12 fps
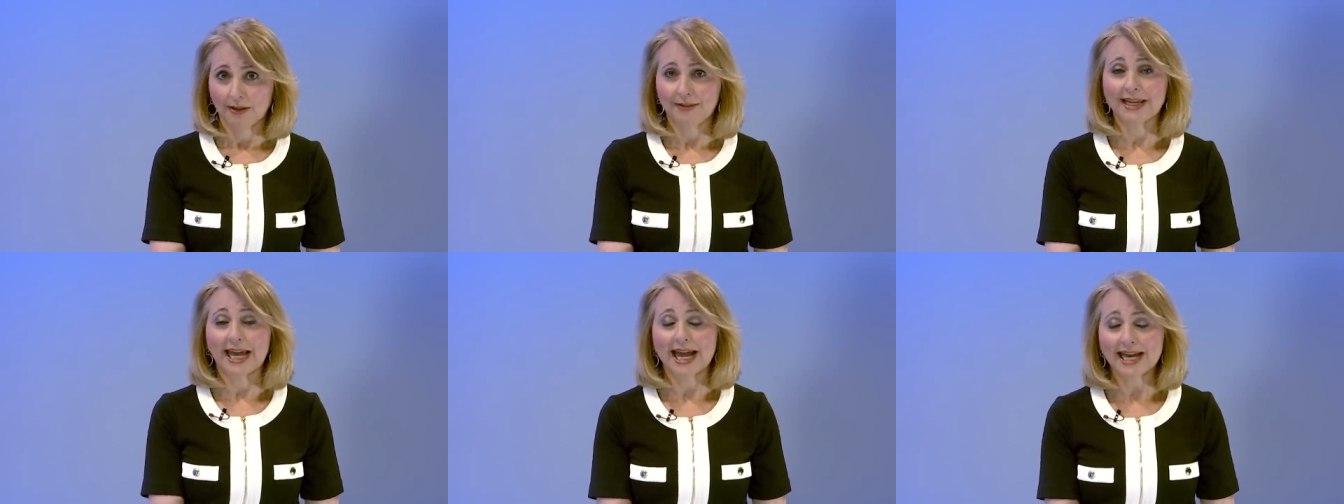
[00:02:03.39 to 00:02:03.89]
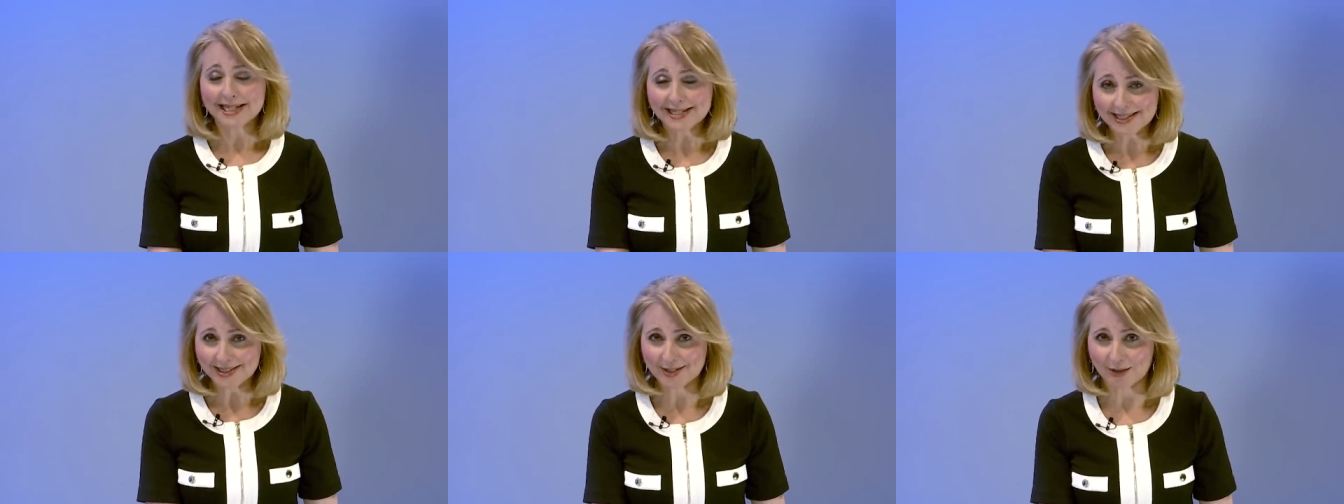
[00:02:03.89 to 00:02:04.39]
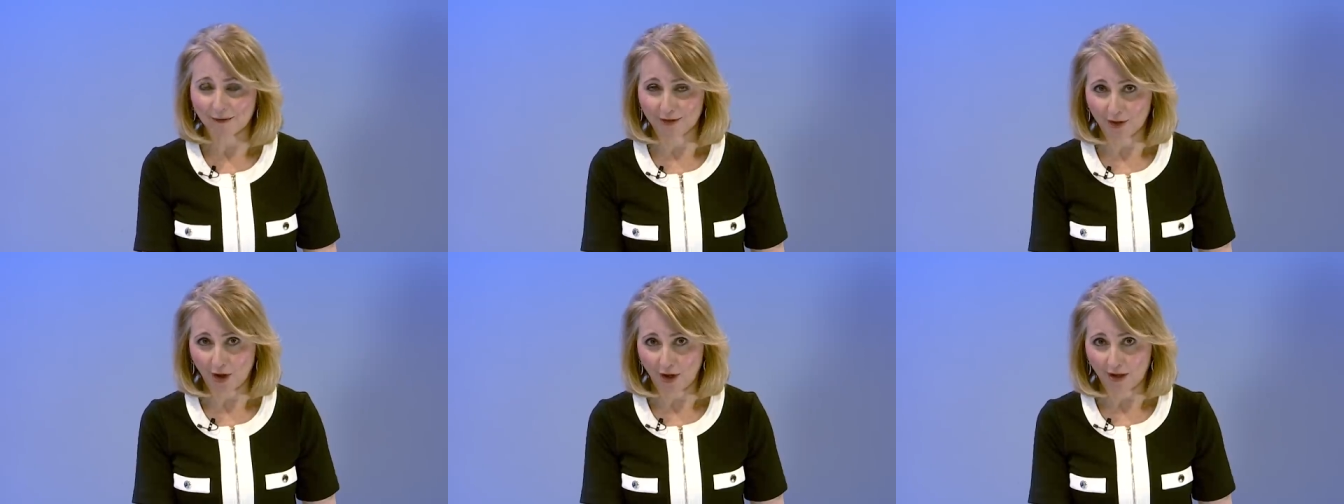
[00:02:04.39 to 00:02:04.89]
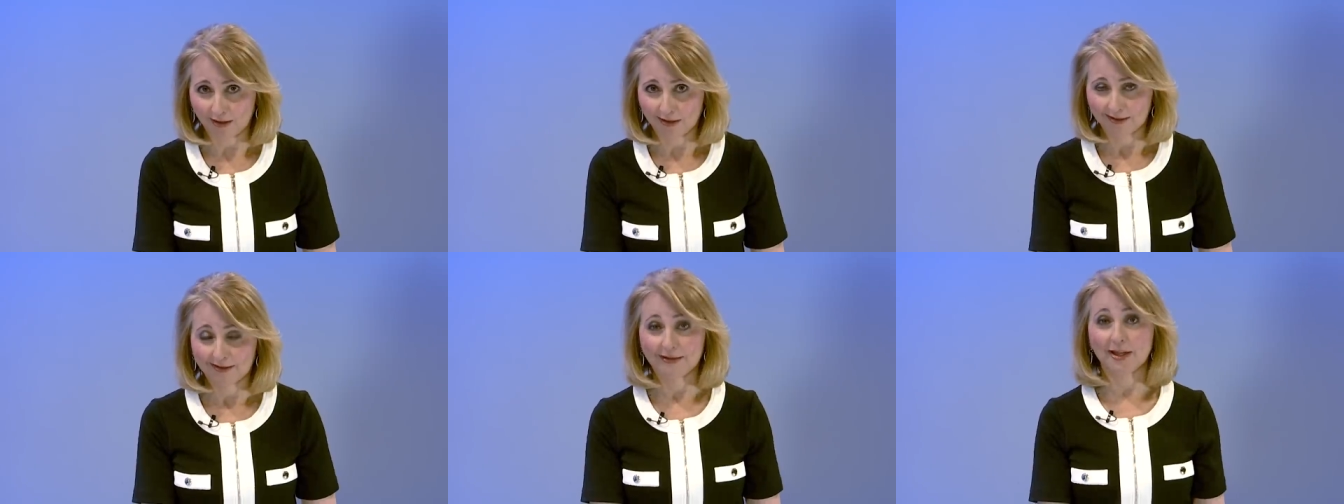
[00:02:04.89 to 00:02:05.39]
The essence of it
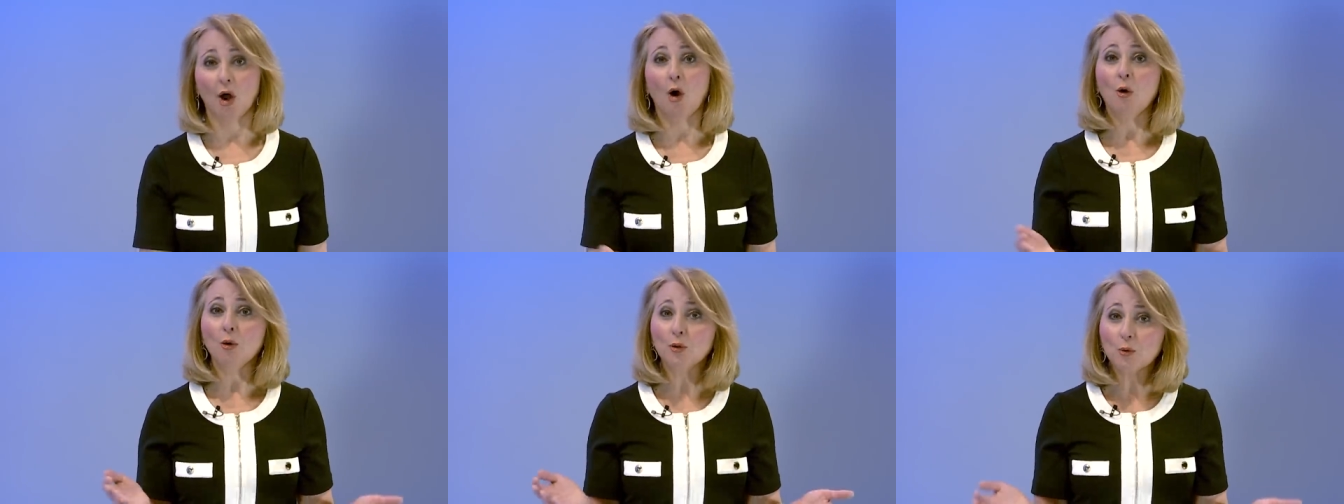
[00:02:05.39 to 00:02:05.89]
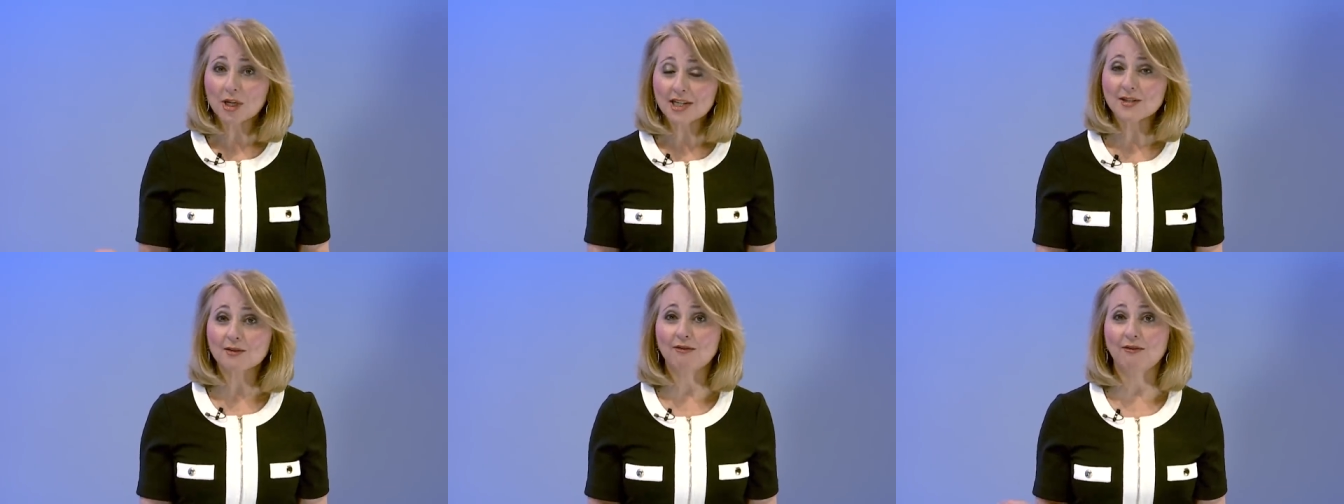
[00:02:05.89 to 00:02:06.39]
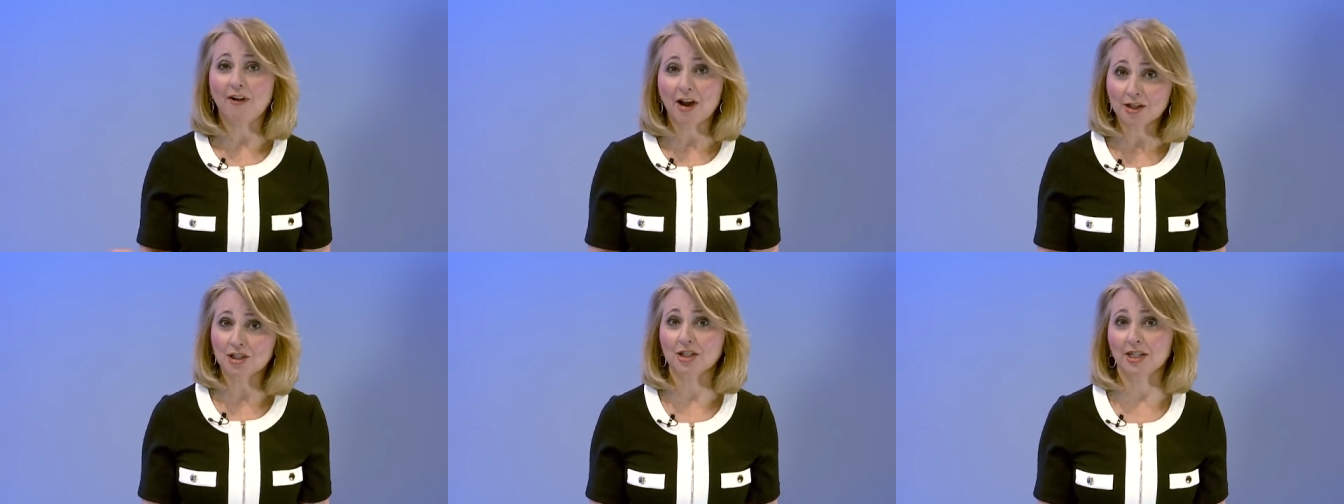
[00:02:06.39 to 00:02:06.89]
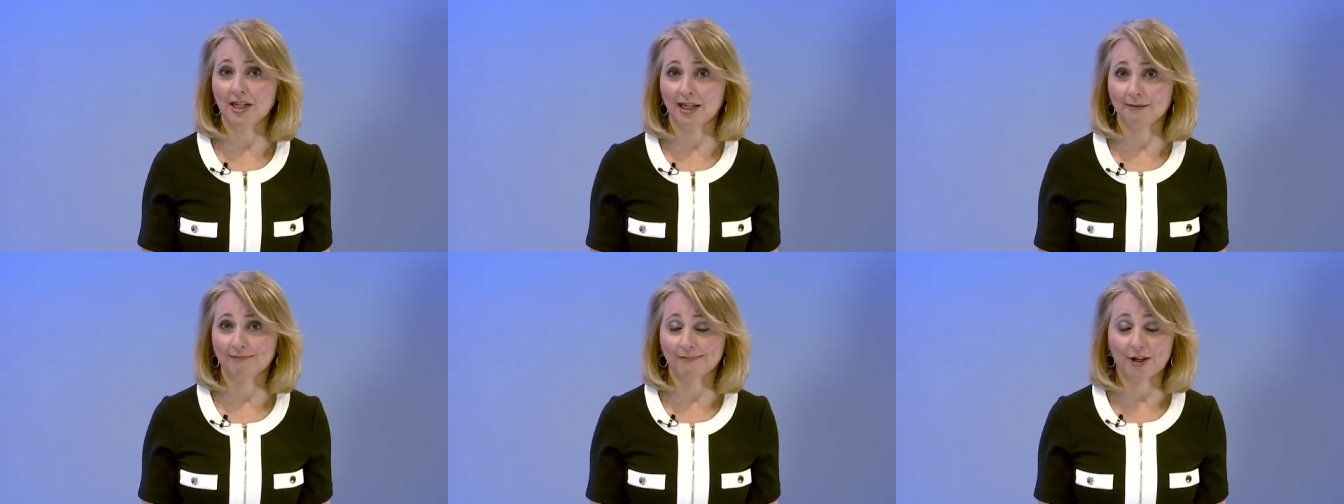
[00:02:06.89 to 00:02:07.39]
all, the old ways of
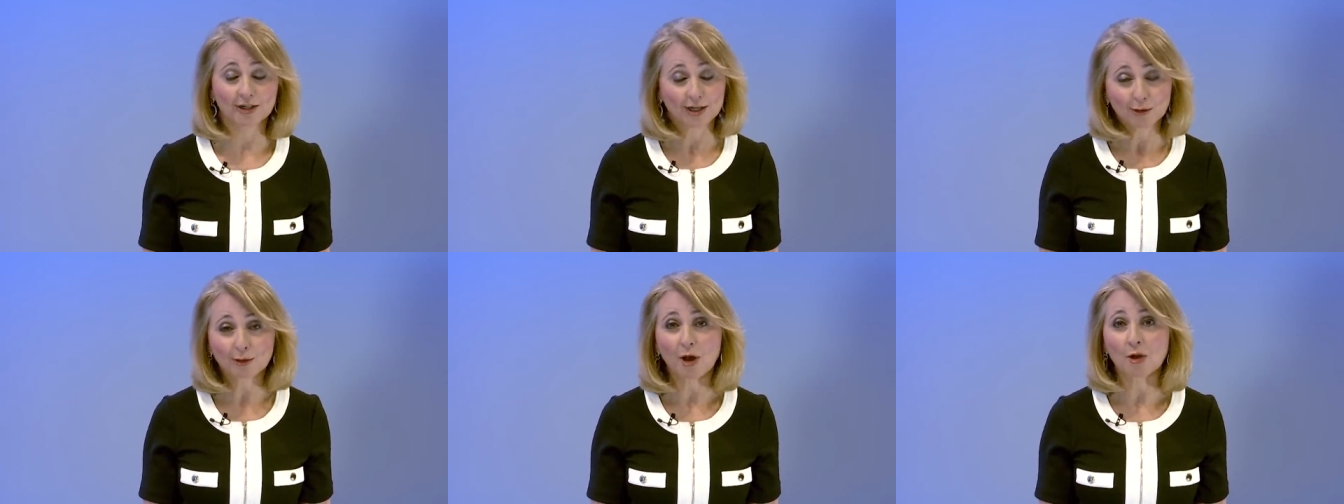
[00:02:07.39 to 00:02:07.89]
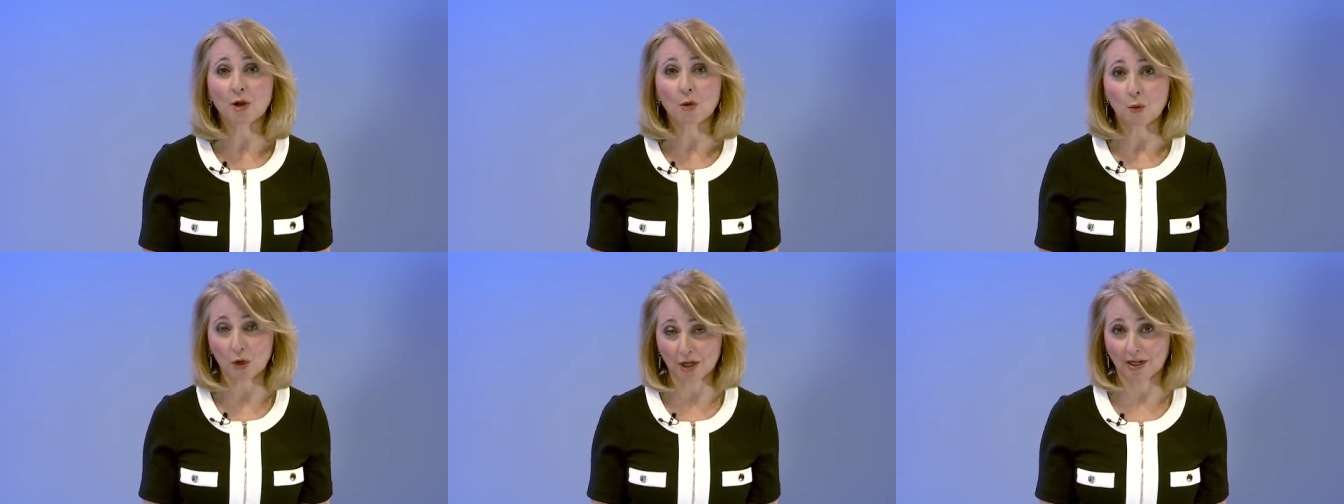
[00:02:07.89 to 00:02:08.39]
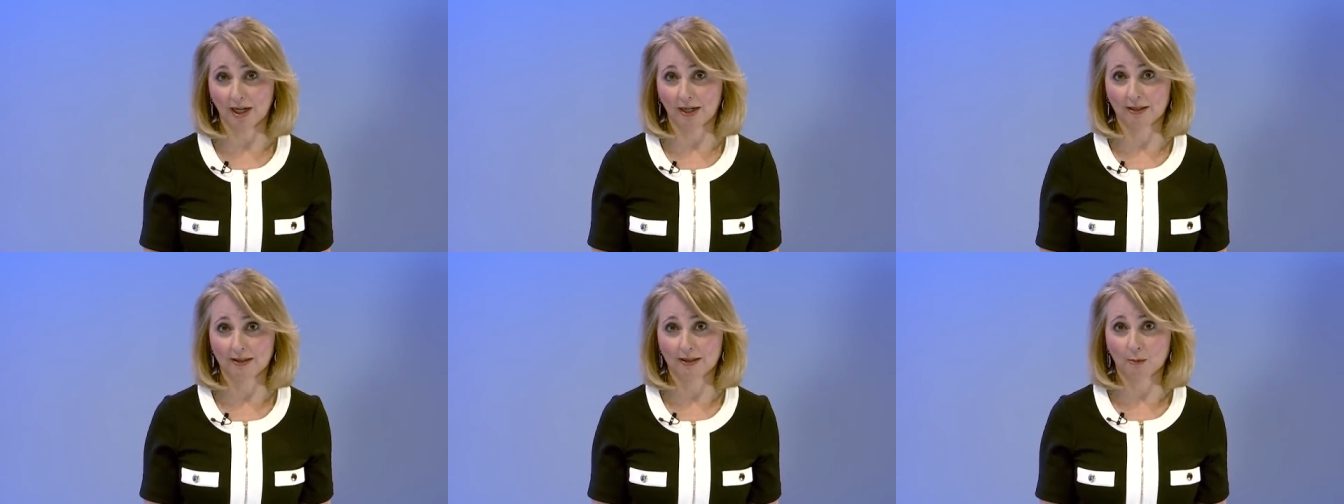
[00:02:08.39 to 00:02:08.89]
functioning, are no longer working.